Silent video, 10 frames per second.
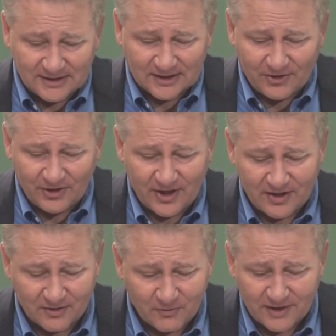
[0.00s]
little
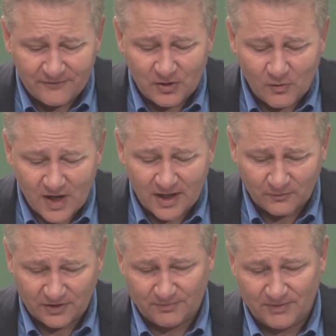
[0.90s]
thing or whatever you
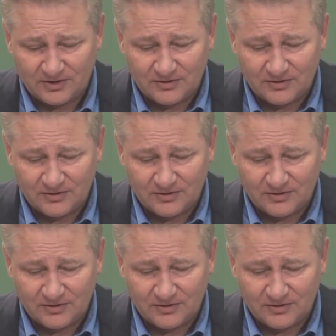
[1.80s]
want with me.